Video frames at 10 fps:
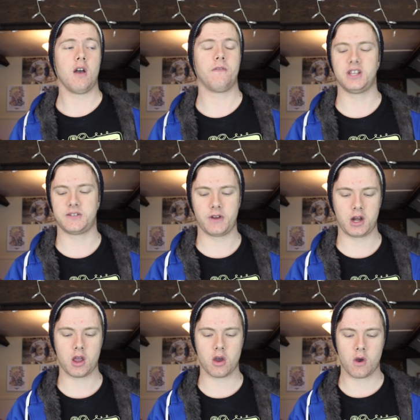of this
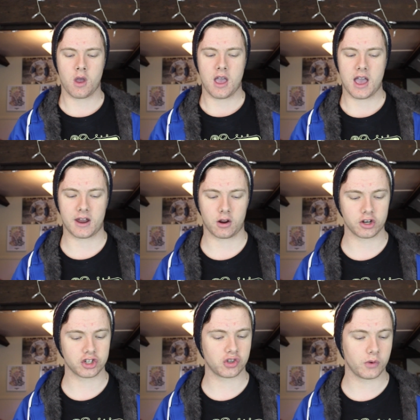video and I'm
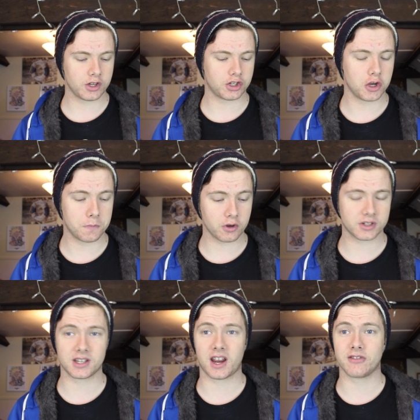going to show you two
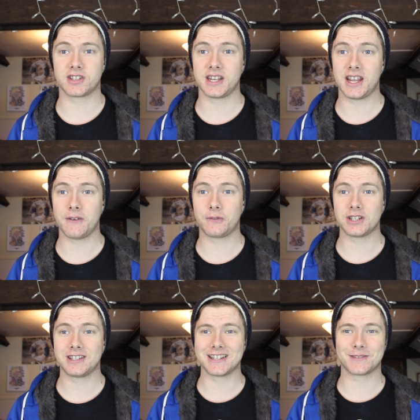books that I
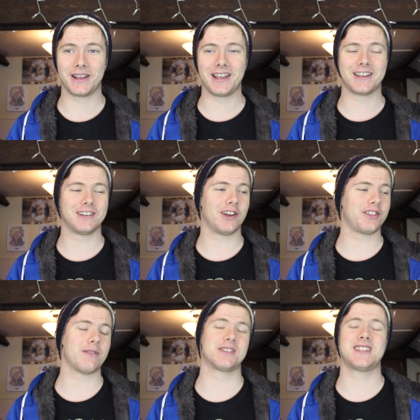received this week.
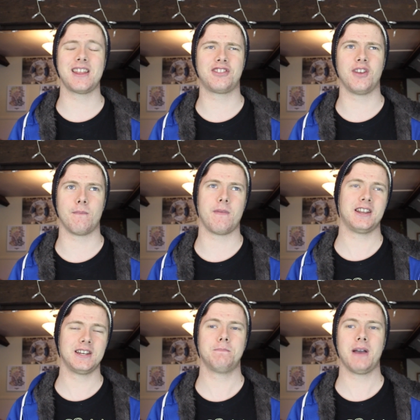Not that I sent them,
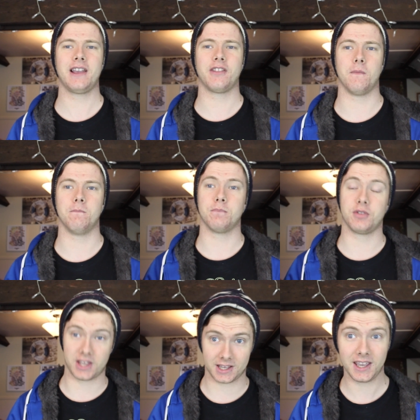I did buy them,
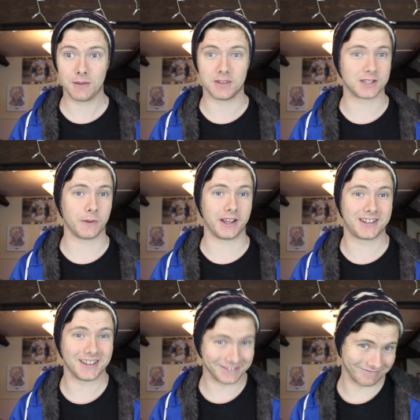but they came this
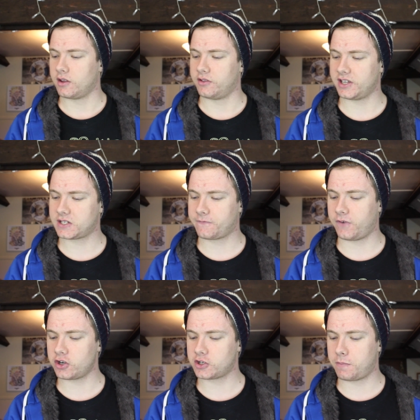week. This
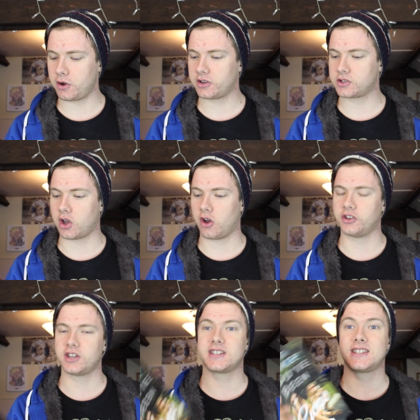first book is
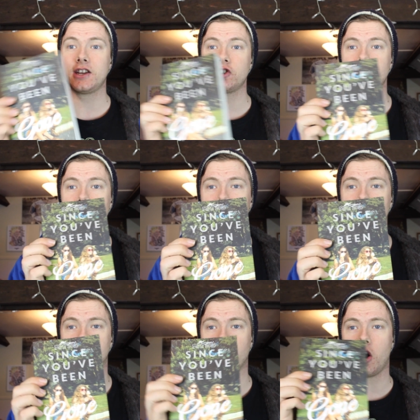called Since You've
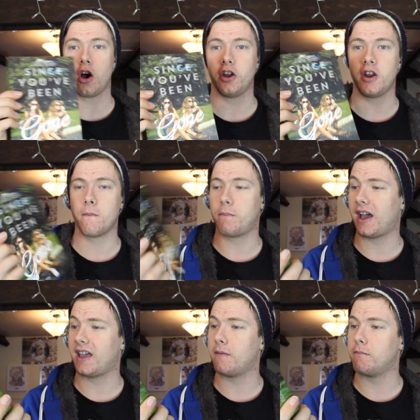Been Gone
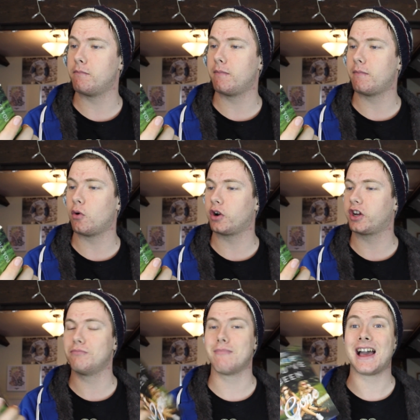by
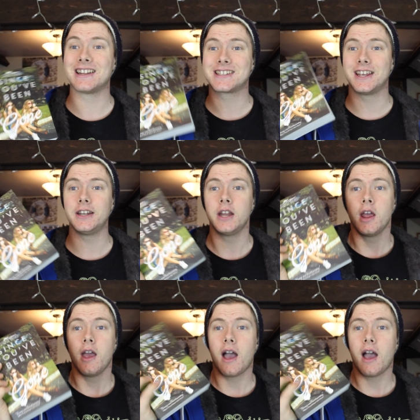Morgan Matson.